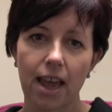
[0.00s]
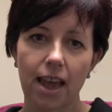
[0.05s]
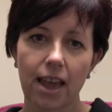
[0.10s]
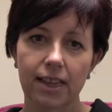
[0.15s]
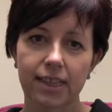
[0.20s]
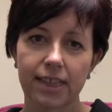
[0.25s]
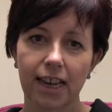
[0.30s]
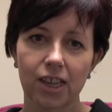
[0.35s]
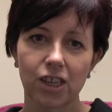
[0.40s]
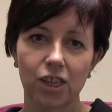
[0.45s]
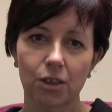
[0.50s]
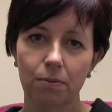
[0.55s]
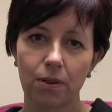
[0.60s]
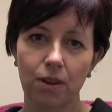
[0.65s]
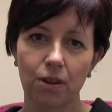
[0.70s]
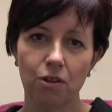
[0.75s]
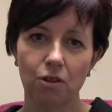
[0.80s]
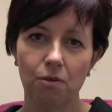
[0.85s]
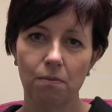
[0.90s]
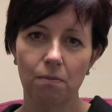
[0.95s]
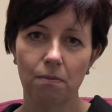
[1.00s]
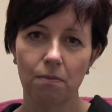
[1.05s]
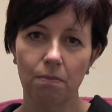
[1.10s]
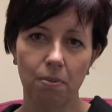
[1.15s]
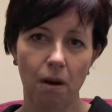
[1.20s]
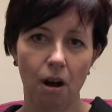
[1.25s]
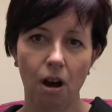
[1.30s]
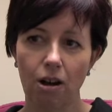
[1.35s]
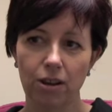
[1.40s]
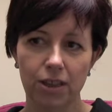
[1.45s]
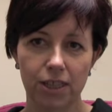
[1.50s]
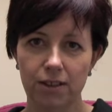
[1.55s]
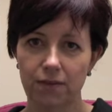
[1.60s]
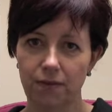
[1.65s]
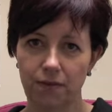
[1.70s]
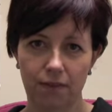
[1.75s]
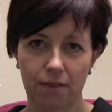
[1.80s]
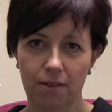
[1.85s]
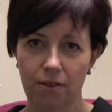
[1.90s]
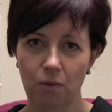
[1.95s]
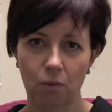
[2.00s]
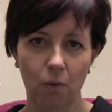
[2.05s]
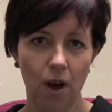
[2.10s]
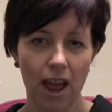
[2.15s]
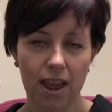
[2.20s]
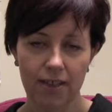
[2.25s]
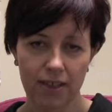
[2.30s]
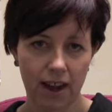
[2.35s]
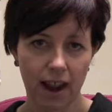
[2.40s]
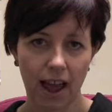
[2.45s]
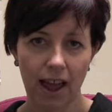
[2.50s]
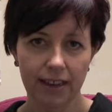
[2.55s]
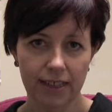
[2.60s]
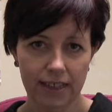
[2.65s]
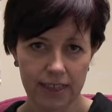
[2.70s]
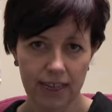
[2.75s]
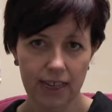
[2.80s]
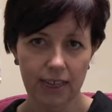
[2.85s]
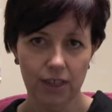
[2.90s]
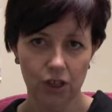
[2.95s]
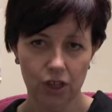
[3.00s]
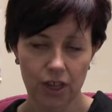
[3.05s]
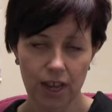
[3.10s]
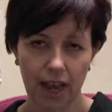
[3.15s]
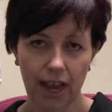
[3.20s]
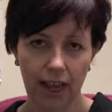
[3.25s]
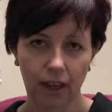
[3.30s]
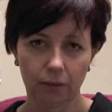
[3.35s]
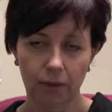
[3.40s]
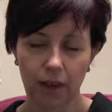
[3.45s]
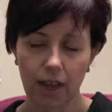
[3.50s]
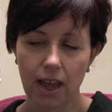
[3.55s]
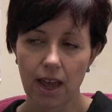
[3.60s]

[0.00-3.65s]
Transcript: it's actually become part of the way that I teach now.